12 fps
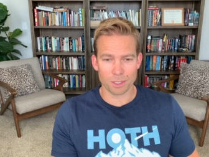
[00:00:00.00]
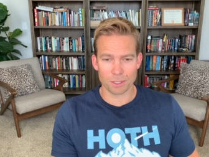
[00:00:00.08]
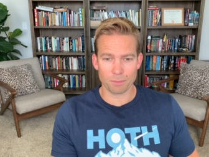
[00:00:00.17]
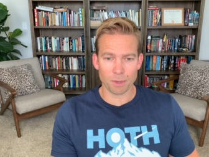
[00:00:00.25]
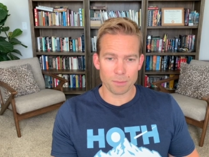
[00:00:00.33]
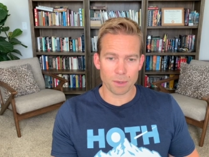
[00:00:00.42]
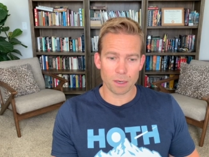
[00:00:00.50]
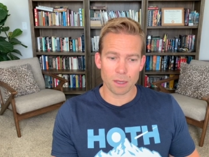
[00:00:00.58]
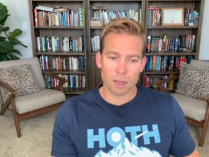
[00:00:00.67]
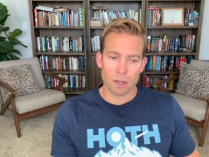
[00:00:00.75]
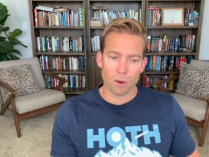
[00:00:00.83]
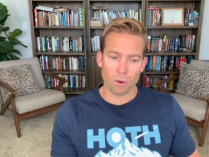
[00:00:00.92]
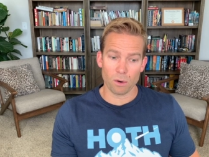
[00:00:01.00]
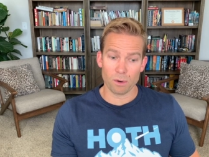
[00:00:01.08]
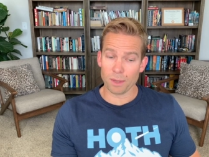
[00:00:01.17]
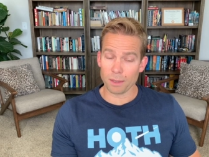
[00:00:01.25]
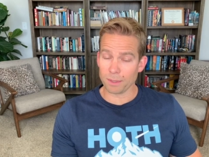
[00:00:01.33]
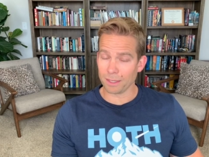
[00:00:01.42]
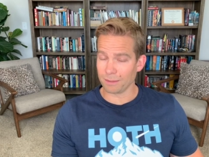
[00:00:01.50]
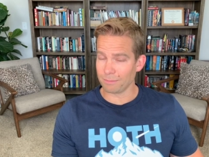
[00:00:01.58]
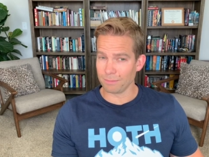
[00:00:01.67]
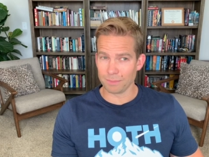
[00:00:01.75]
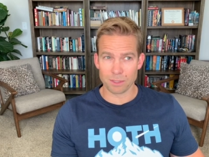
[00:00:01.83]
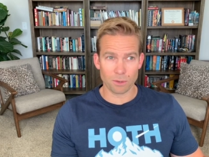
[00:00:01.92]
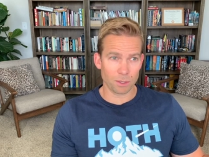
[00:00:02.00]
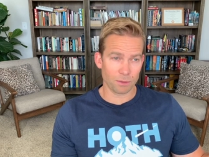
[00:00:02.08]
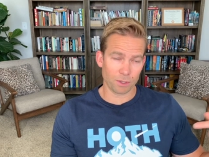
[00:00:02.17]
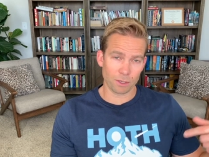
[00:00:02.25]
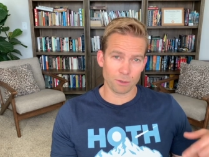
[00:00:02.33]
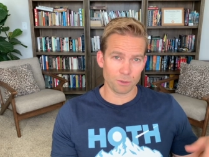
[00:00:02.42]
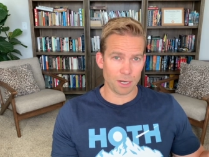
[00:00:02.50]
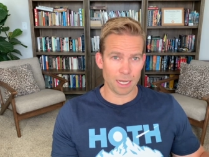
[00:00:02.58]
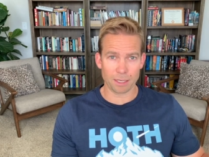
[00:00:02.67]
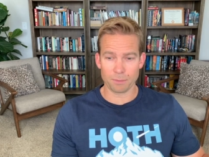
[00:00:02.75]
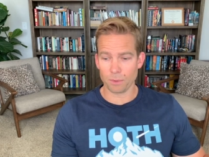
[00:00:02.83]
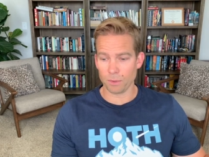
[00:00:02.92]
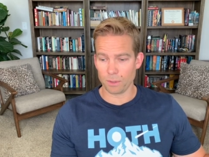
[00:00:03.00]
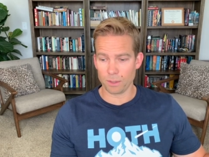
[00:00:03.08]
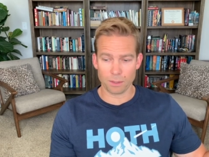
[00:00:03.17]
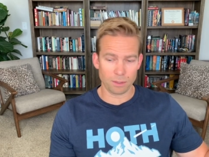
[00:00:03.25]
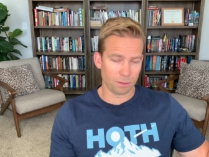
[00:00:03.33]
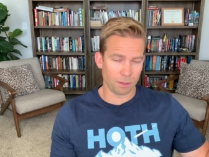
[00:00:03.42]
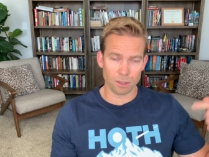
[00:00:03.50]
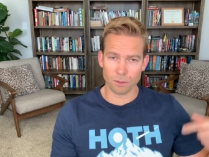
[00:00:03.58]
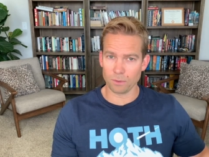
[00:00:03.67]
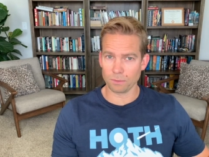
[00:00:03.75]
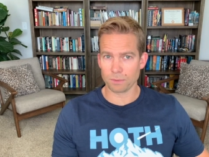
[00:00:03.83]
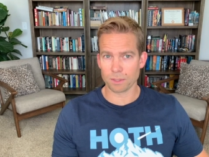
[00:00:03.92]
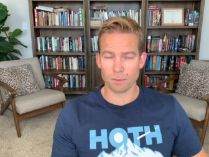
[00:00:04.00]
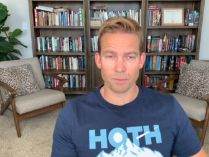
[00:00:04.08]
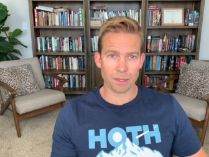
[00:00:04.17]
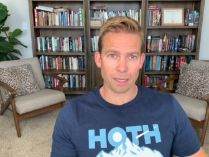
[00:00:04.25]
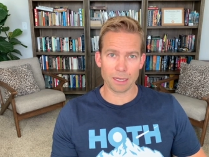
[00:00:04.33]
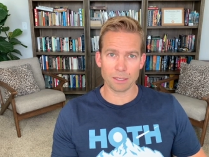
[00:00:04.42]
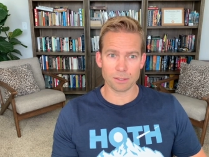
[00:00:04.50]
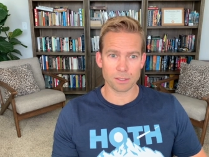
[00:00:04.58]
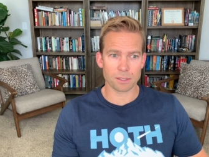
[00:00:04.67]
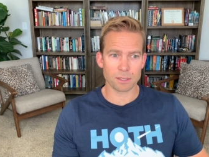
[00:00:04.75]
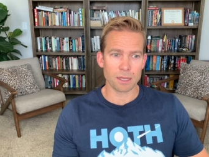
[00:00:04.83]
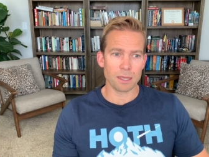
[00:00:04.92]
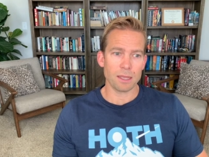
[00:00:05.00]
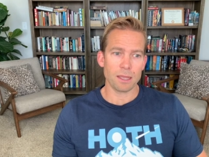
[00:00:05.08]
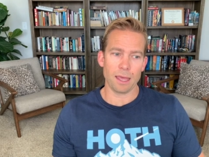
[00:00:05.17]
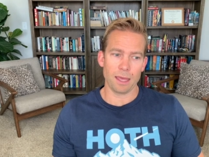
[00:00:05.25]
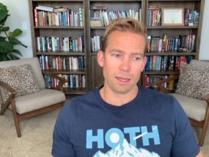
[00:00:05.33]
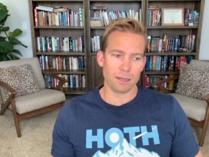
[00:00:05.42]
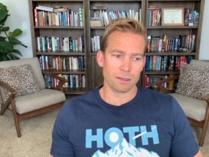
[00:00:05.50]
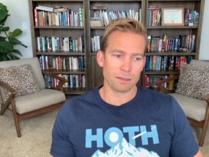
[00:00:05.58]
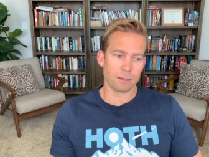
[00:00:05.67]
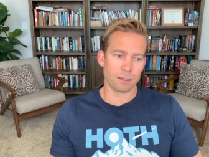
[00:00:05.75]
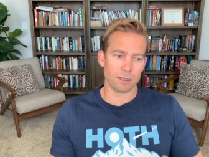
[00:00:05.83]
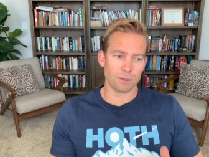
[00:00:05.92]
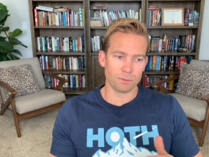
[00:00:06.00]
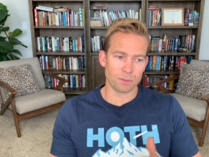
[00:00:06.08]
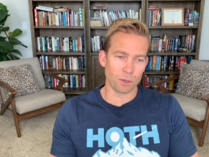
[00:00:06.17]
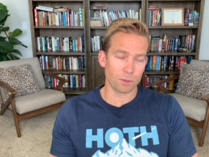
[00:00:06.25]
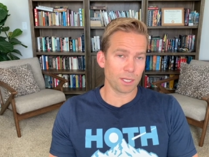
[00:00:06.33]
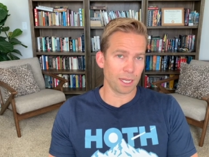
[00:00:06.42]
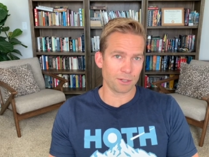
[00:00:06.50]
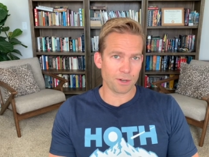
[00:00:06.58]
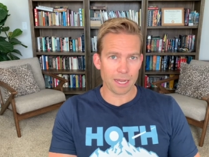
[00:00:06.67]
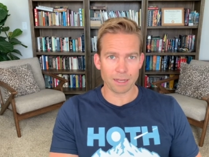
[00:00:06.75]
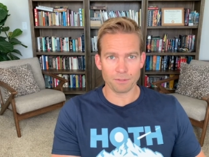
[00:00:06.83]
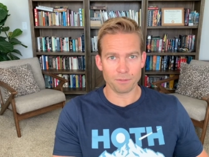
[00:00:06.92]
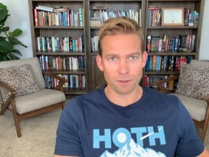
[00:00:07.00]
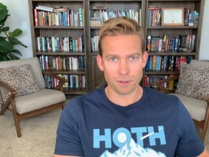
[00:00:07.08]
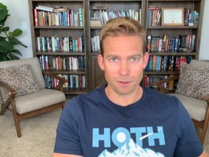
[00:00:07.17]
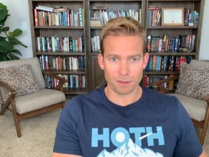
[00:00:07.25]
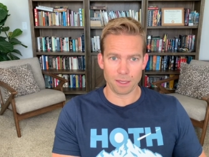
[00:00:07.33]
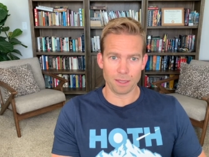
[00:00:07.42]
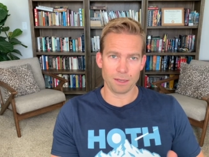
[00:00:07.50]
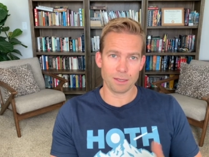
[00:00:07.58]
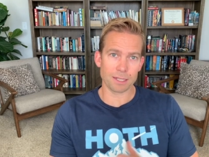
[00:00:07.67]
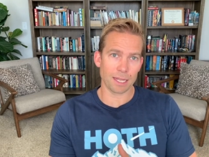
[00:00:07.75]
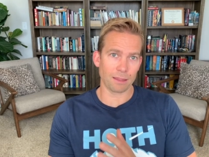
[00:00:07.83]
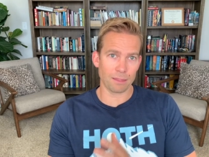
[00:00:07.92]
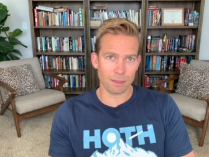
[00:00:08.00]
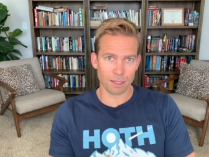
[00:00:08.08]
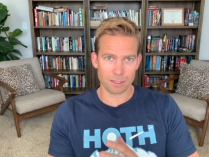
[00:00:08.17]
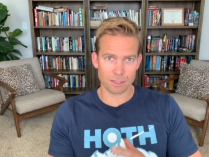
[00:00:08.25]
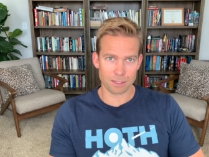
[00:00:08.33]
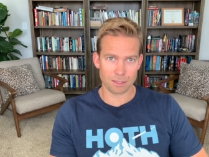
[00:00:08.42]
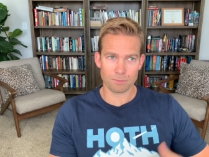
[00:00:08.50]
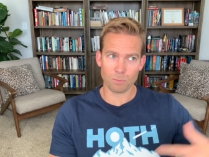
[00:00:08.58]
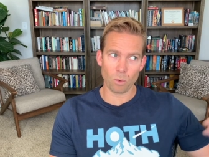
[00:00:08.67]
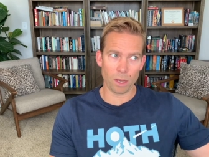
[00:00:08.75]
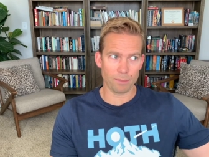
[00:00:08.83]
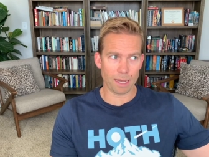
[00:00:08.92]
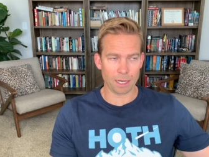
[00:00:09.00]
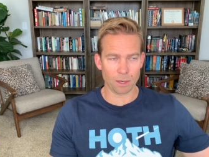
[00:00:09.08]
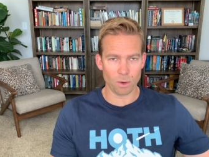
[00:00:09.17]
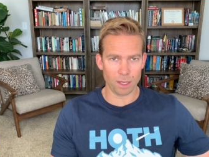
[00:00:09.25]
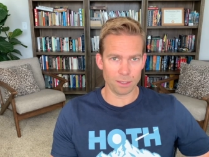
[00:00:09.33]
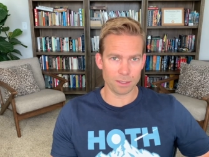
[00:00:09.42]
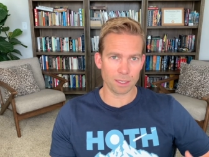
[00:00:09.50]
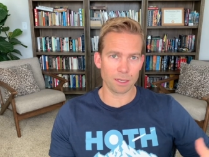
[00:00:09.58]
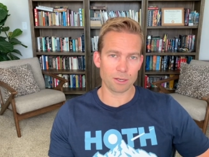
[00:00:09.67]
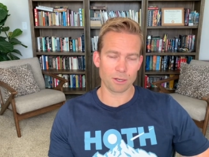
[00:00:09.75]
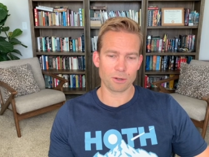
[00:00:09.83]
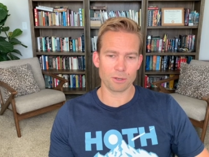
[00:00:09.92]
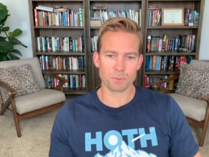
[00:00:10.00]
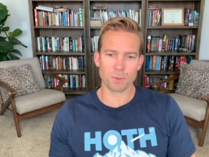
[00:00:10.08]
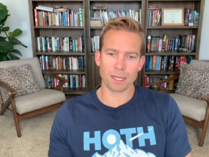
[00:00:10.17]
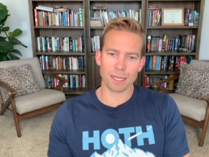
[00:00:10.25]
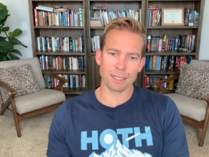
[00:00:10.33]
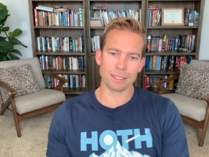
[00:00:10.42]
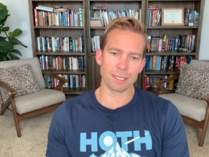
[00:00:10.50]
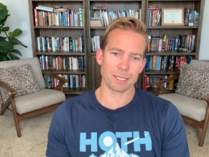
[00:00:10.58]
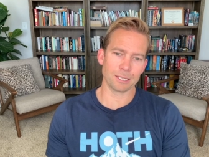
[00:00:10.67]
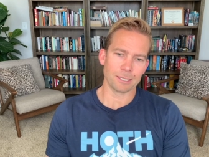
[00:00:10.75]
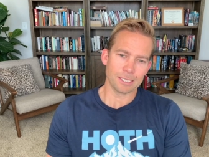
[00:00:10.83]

is a bummer, or maybe don't even go Dragonborn, go something else. And, you know, don't take Dragon Fear then and take this way back when to get your charisma to 18.